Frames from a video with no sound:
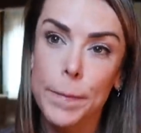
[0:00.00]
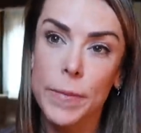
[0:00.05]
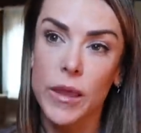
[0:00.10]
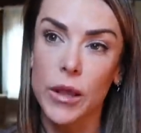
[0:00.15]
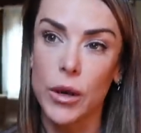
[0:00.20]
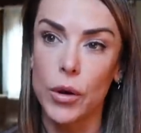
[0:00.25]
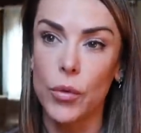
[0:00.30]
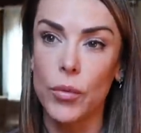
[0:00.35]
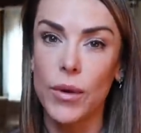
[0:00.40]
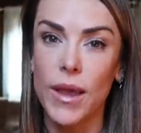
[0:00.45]

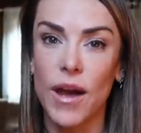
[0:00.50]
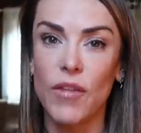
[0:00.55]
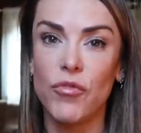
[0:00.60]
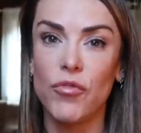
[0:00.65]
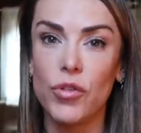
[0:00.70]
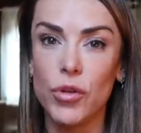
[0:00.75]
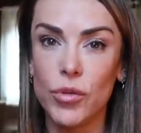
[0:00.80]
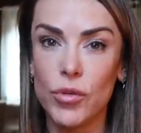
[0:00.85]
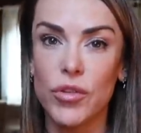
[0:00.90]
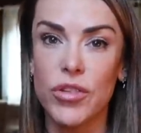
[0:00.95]
you know, we have
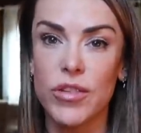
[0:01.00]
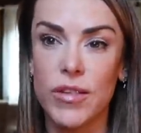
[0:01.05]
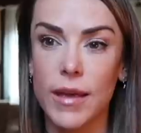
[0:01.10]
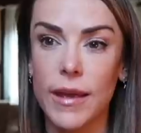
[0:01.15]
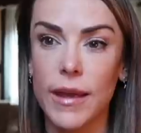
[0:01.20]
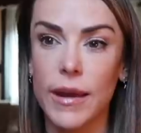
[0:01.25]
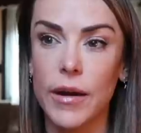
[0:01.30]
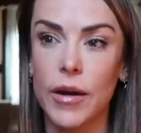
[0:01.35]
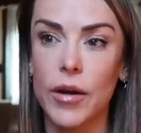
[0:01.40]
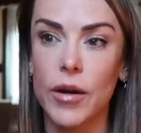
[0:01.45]
rules
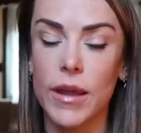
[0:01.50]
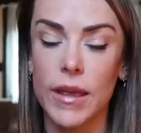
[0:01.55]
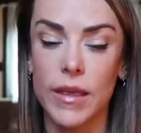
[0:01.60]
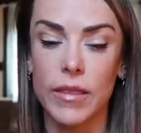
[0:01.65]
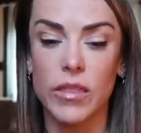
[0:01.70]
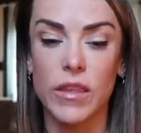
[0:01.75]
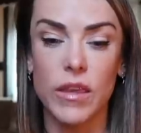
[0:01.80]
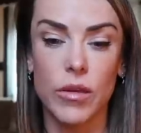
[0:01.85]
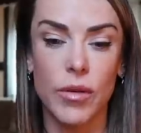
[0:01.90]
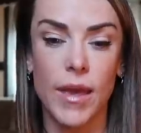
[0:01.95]
here
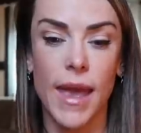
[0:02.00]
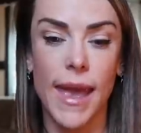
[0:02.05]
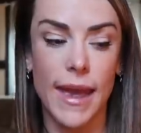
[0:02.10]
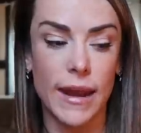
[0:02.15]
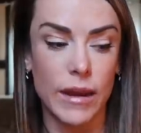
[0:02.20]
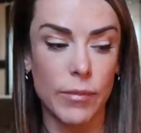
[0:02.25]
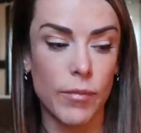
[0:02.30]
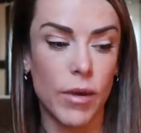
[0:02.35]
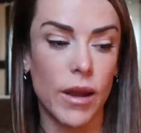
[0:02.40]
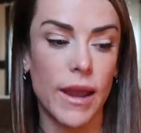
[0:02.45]
in the UK
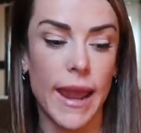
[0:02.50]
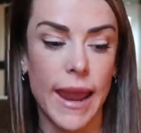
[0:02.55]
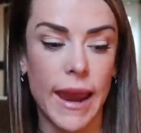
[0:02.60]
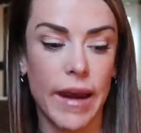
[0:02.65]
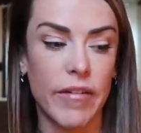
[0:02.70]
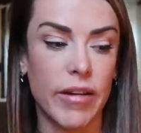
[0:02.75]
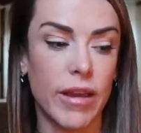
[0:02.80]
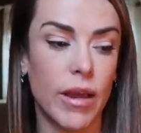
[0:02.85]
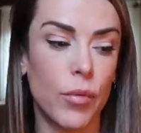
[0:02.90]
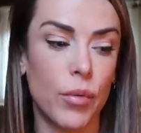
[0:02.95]
and in my
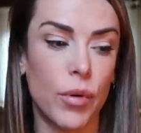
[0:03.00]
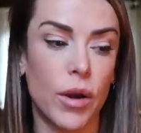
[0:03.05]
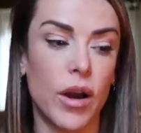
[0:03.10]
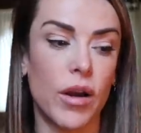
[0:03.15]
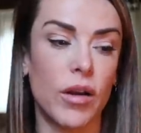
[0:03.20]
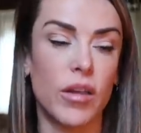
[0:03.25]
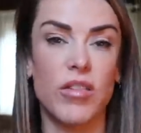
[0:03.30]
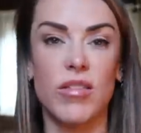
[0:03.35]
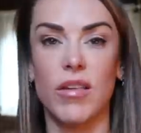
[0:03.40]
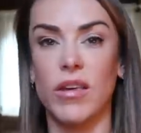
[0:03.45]
area
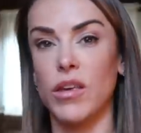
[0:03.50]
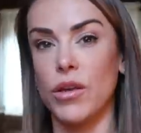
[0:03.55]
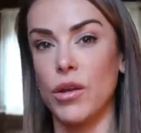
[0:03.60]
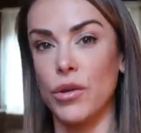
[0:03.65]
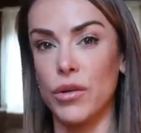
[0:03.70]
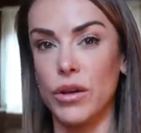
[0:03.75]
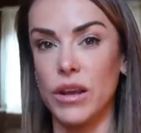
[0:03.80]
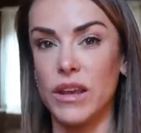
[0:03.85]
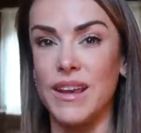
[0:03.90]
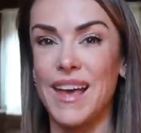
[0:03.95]
where it's like you
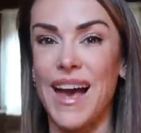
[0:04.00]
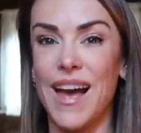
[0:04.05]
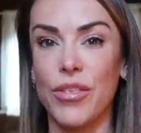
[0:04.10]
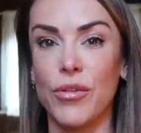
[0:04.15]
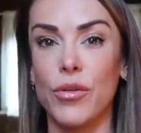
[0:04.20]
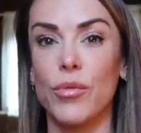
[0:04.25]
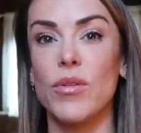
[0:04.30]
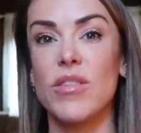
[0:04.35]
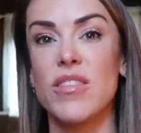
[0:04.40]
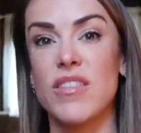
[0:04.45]
can only
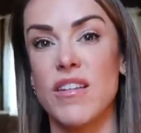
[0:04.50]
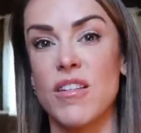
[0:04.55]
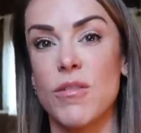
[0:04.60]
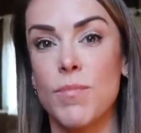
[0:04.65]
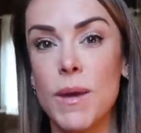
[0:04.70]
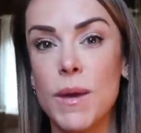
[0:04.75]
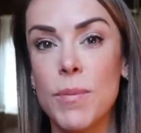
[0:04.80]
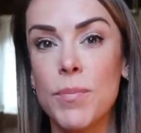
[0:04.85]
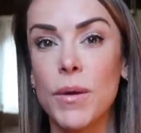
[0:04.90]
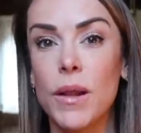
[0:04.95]
gather with 6
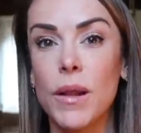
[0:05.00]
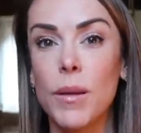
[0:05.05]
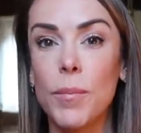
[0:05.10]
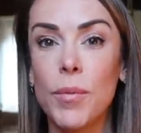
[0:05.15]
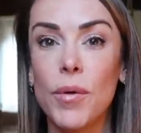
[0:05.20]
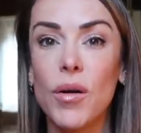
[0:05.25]
people.